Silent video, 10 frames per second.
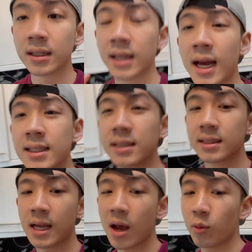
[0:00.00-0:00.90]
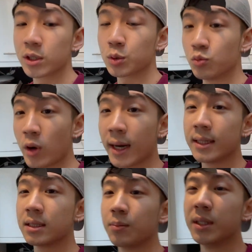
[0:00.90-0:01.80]
That is the sandwich ready
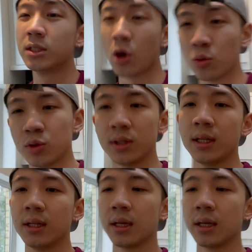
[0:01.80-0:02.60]
to be toasted.